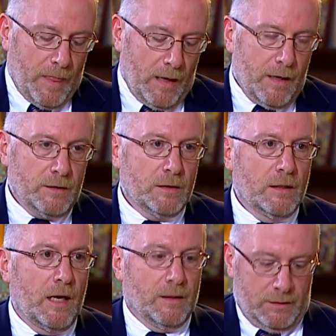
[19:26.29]
And
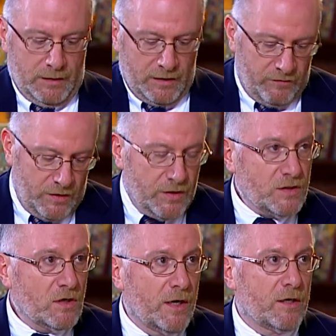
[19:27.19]
yet, even in
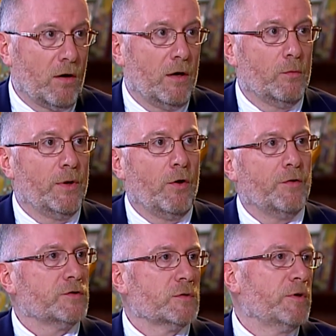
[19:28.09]
this icon, we know
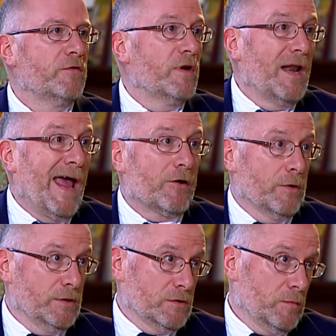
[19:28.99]
there's a bit of an
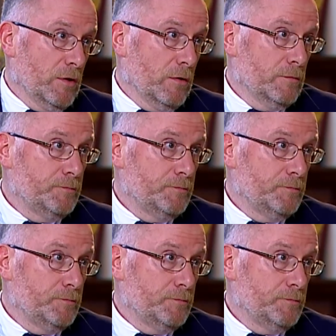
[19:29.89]
anachronism here.